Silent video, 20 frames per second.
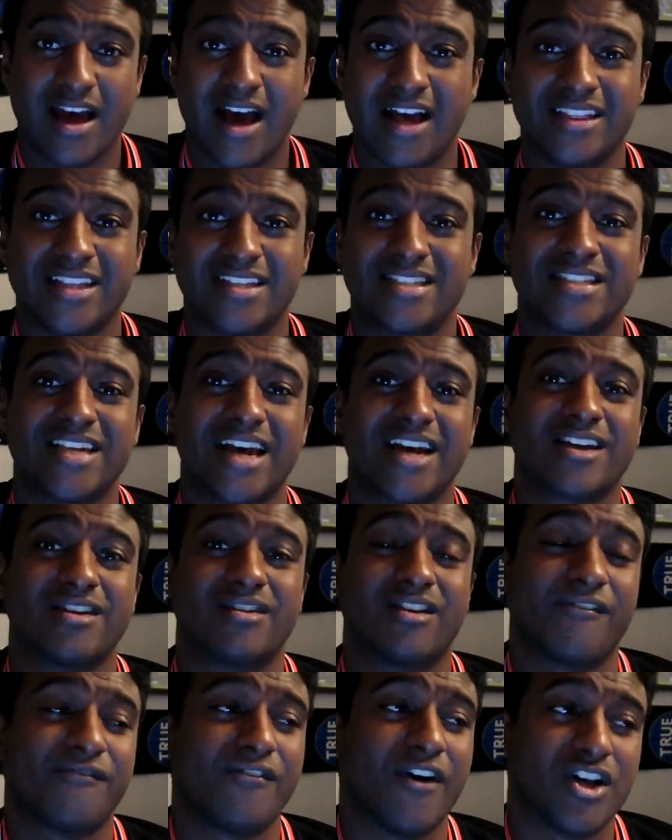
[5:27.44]
And the
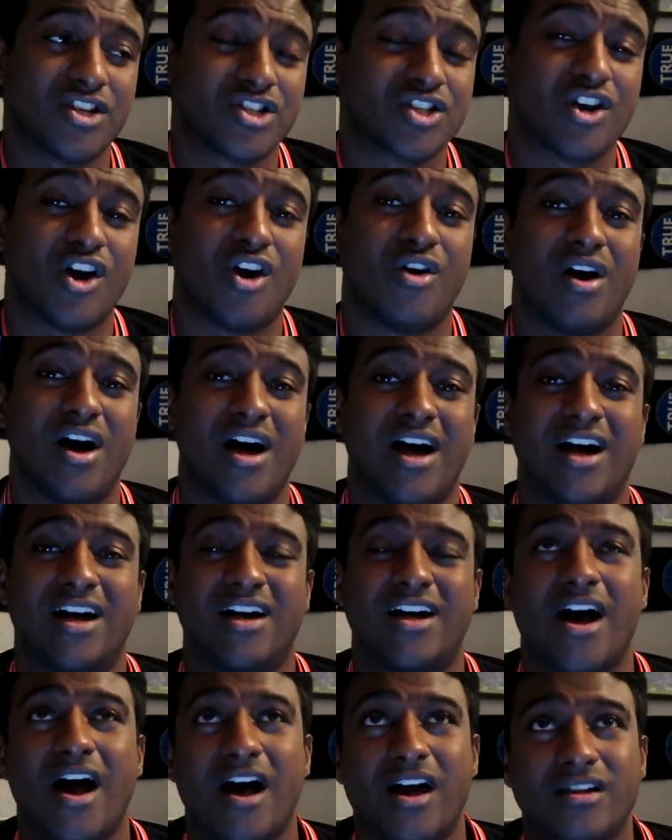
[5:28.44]
first goal,
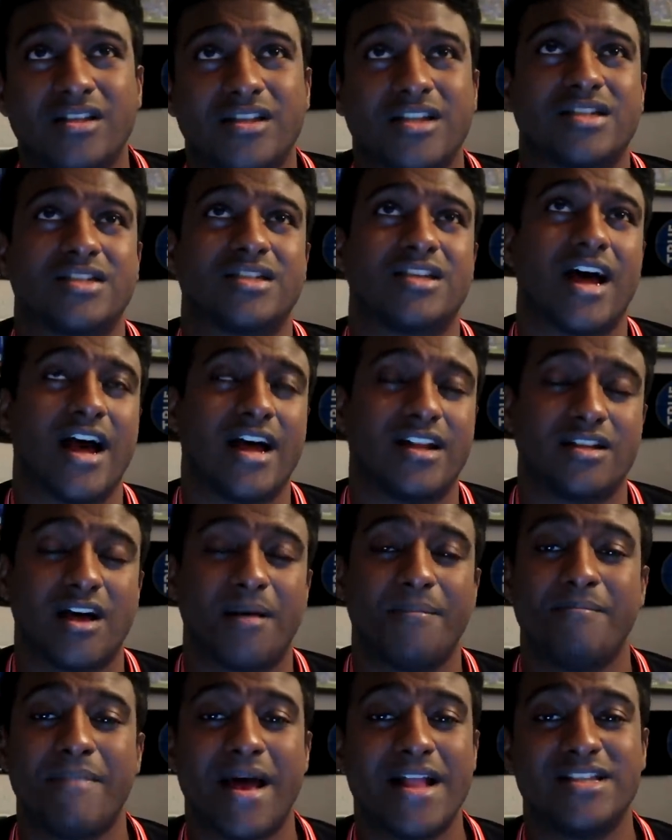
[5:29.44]
I understand
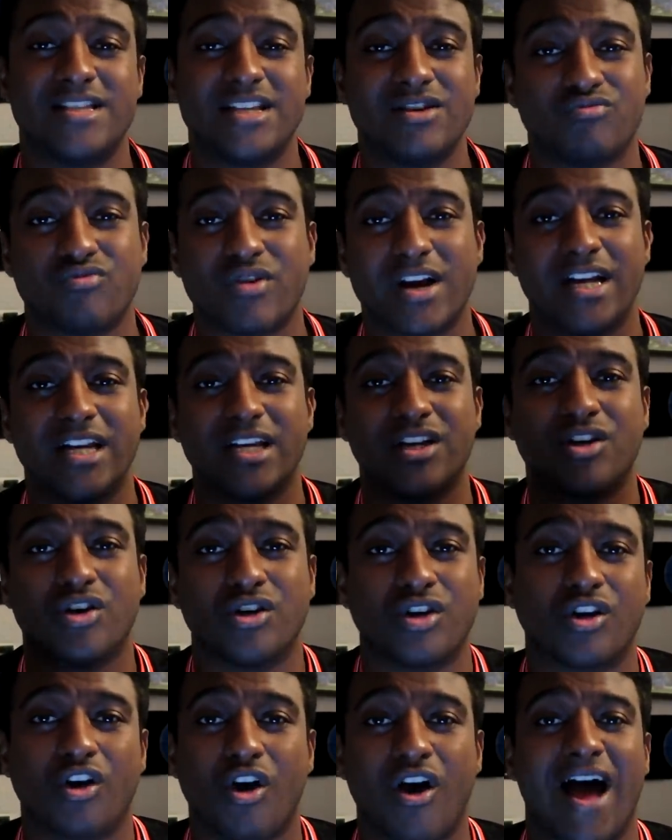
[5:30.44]
that Mendy really
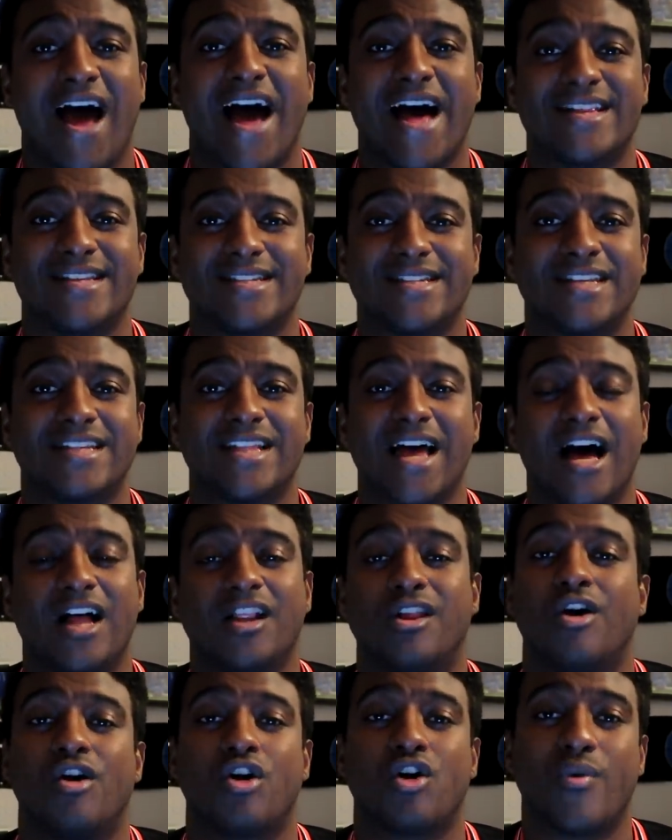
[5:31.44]
could have got hands to
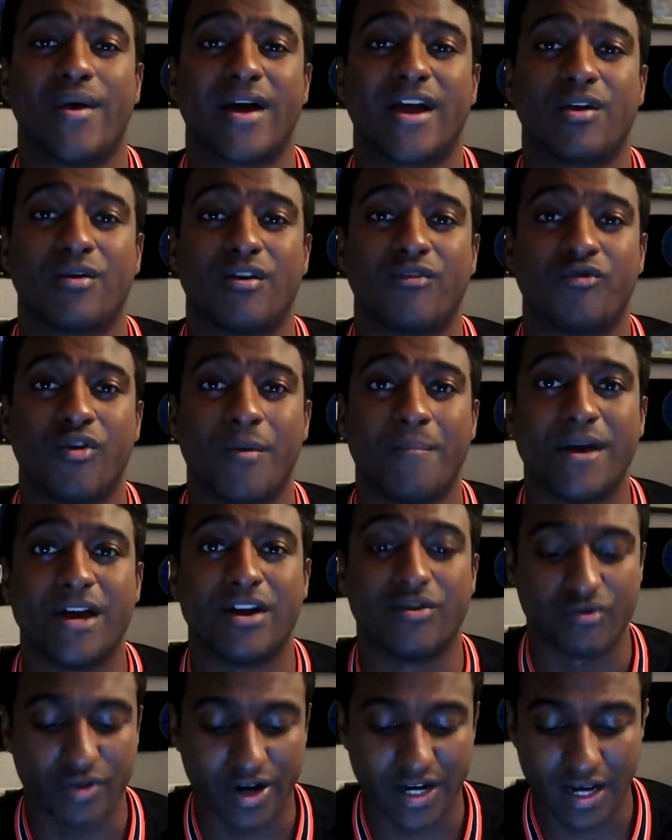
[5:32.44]
that a lot quicker if we're
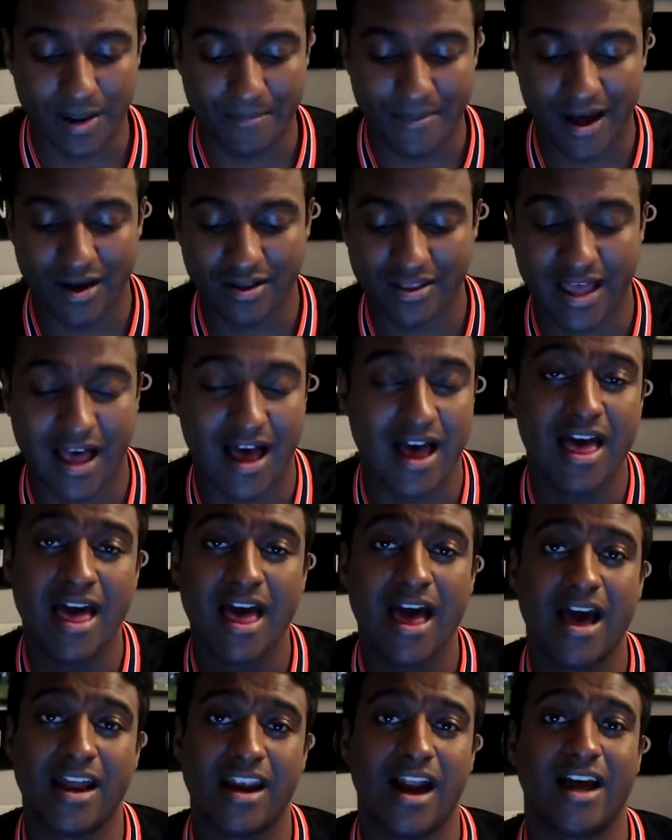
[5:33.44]
being real about that.
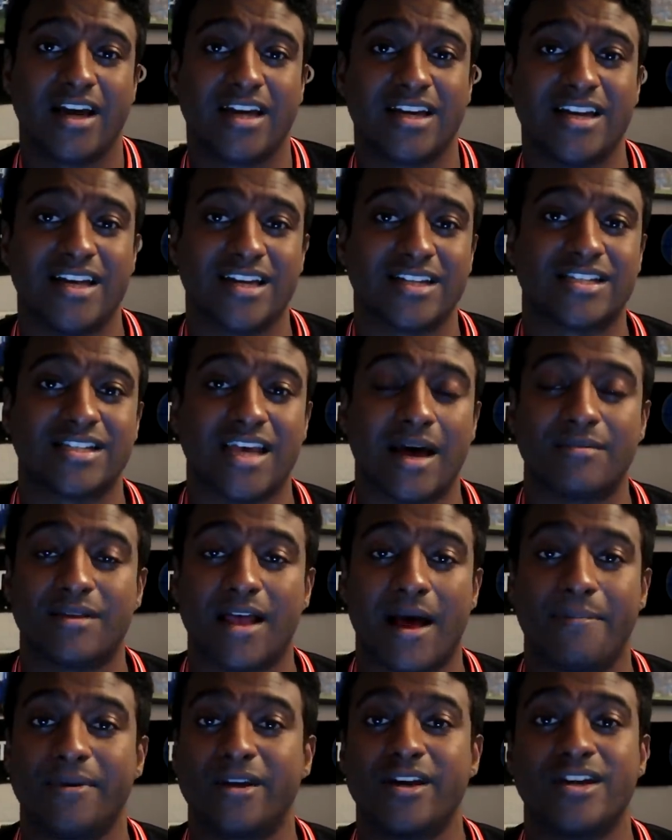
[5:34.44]
And I can accept
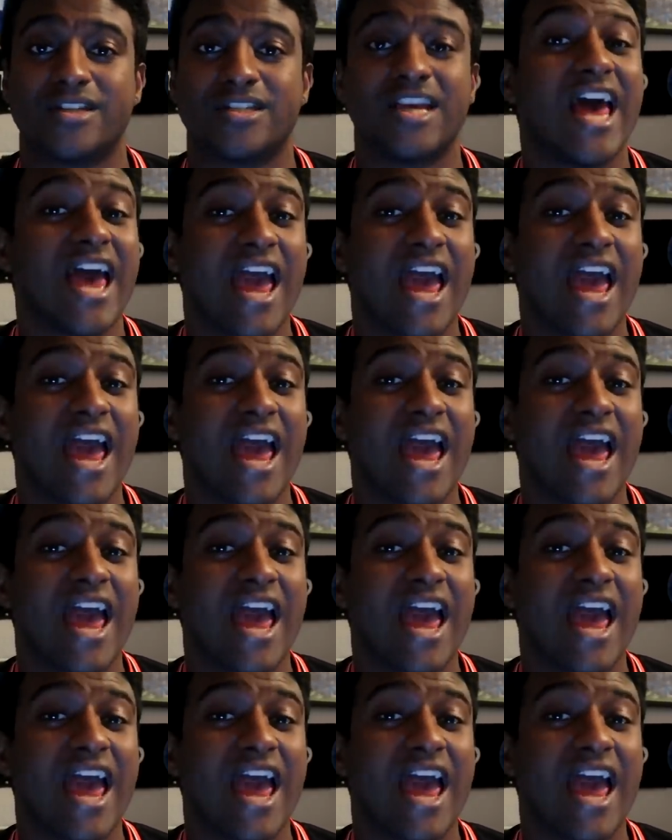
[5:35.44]
that, because